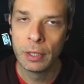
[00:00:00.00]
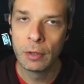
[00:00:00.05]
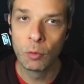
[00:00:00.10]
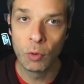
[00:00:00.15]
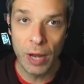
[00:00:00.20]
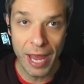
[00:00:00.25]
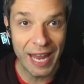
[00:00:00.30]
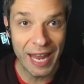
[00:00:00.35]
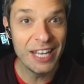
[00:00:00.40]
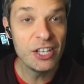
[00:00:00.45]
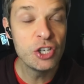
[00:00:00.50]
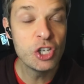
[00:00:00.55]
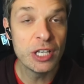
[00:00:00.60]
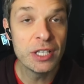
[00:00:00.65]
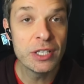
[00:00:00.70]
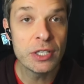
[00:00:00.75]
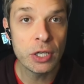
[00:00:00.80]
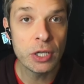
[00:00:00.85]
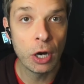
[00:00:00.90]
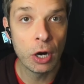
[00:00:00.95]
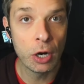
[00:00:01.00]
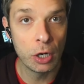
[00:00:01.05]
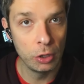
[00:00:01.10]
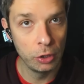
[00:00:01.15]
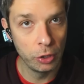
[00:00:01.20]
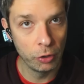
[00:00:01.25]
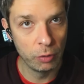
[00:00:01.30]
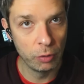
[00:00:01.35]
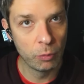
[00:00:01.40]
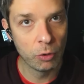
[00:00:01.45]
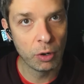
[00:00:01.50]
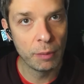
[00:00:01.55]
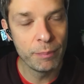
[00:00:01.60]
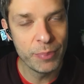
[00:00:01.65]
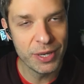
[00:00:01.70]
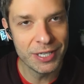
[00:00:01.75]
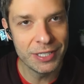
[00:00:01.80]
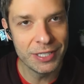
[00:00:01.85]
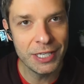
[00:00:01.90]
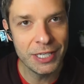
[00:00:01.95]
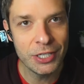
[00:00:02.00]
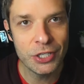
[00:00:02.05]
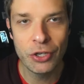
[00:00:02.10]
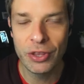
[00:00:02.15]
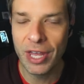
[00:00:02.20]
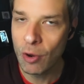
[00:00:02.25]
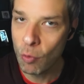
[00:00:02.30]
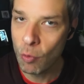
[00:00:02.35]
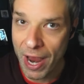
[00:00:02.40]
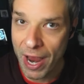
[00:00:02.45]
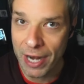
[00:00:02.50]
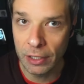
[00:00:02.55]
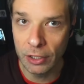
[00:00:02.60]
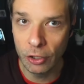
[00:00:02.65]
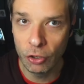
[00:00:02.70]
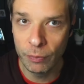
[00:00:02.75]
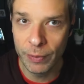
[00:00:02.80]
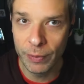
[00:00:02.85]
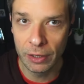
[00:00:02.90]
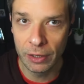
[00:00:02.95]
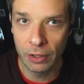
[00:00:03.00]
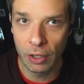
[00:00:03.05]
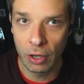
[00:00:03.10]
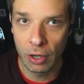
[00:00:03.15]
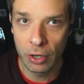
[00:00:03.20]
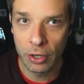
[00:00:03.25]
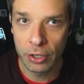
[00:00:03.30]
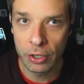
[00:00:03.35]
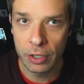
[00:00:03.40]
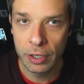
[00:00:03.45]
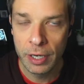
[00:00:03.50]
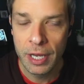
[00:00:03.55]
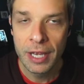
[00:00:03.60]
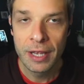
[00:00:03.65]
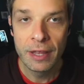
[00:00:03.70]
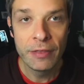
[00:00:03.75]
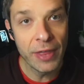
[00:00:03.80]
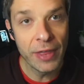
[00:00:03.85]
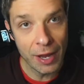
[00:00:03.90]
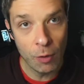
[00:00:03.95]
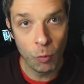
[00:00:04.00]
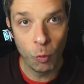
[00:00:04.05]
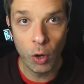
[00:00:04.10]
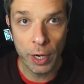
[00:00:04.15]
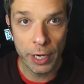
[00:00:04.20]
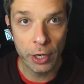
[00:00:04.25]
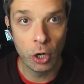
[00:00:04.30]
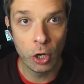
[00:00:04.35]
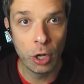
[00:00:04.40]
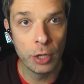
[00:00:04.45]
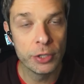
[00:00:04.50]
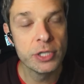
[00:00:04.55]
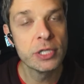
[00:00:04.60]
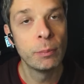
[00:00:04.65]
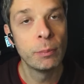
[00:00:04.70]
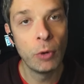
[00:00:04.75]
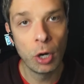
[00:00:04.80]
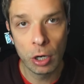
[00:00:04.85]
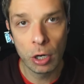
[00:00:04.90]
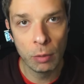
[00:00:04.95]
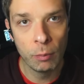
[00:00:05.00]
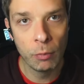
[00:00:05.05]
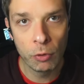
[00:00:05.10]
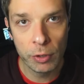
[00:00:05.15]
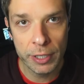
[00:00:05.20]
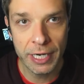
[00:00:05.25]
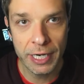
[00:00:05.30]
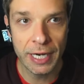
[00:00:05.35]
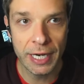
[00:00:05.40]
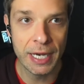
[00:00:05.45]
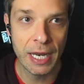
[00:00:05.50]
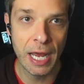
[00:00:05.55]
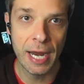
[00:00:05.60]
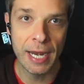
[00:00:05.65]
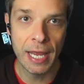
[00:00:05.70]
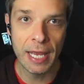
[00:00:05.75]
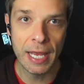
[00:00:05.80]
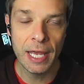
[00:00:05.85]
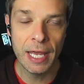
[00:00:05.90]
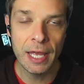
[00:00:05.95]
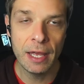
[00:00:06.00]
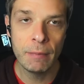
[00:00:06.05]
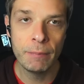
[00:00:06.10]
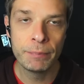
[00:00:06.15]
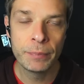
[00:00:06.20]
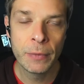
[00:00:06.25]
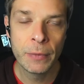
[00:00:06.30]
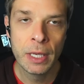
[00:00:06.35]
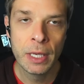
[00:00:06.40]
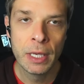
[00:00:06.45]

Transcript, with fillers: Agents are a little more busy, so they wait a little bit longer. They want it all tomorrow morning at 9 a.m.